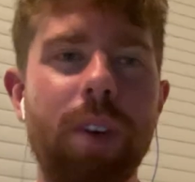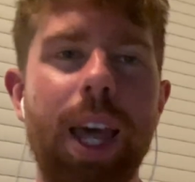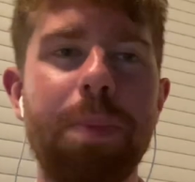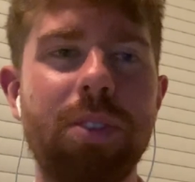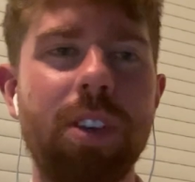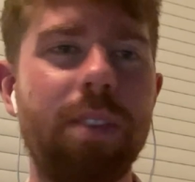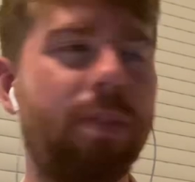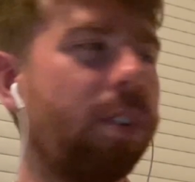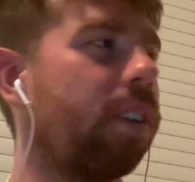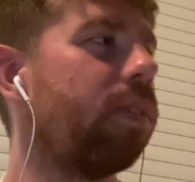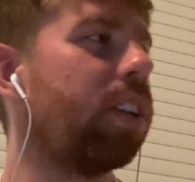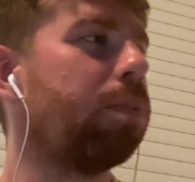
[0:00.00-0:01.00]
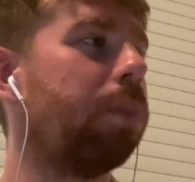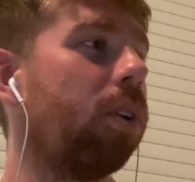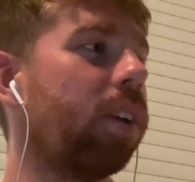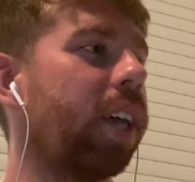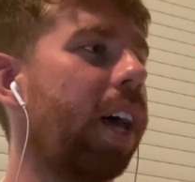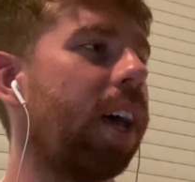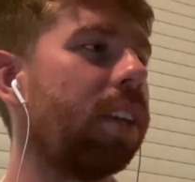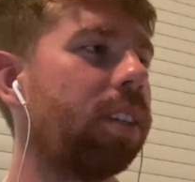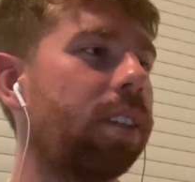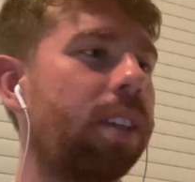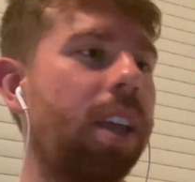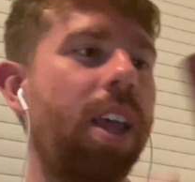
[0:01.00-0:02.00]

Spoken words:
episode 4 of this podcast.